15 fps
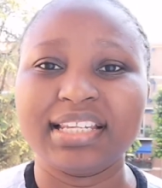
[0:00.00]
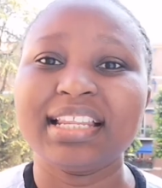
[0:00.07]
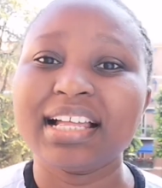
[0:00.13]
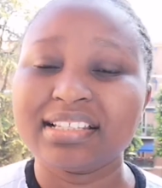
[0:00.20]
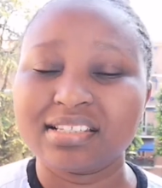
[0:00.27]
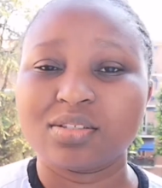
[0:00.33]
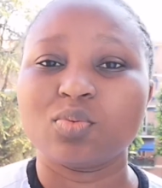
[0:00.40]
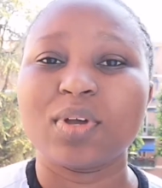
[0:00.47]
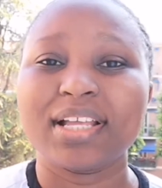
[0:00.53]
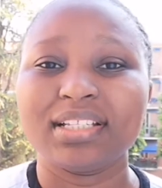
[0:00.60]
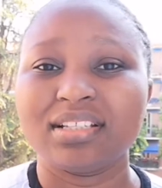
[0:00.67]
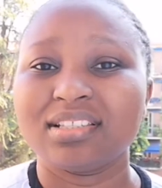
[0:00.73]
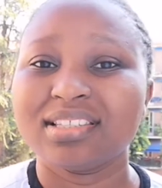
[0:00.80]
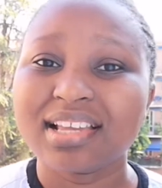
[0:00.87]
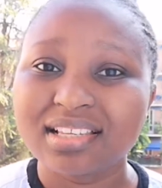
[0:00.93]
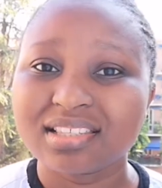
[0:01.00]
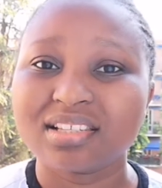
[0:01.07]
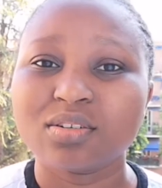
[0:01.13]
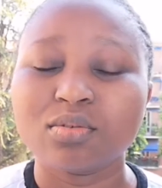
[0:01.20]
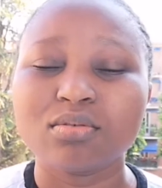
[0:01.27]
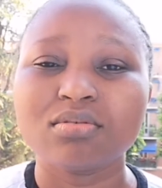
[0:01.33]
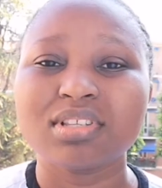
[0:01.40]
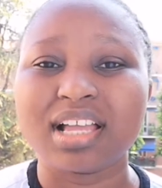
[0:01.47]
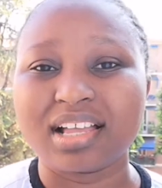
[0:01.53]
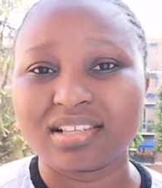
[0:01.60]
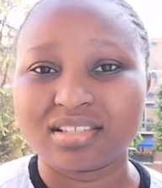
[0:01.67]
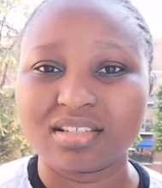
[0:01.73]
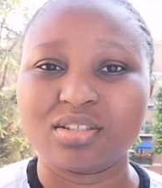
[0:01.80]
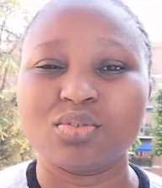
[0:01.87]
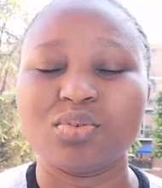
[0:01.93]
and that is why the testicles are
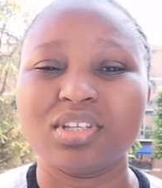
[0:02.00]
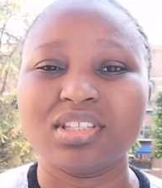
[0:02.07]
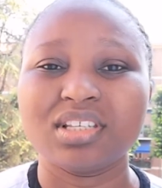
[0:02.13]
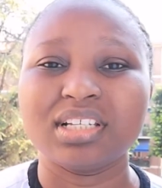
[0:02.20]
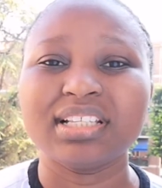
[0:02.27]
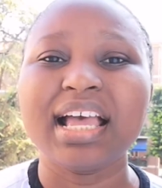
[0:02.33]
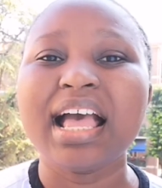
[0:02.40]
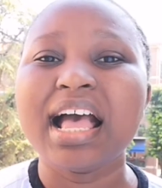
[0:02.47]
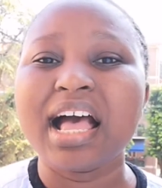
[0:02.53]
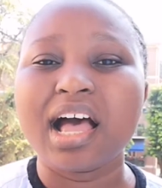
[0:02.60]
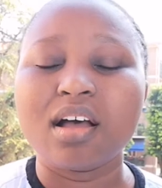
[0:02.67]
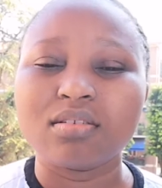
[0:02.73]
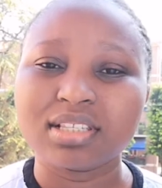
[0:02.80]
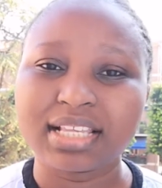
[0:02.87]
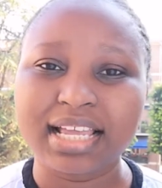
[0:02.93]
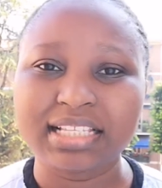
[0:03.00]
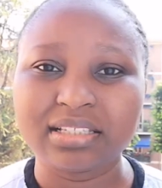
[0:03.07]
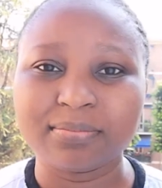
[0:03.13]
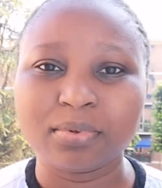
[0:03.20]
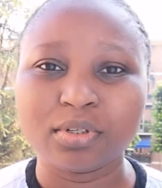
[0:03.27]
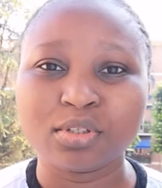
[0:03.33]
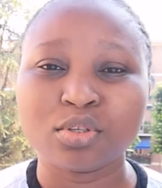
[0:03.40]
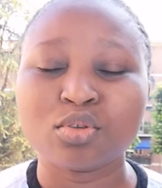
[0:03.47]
situated outside the body.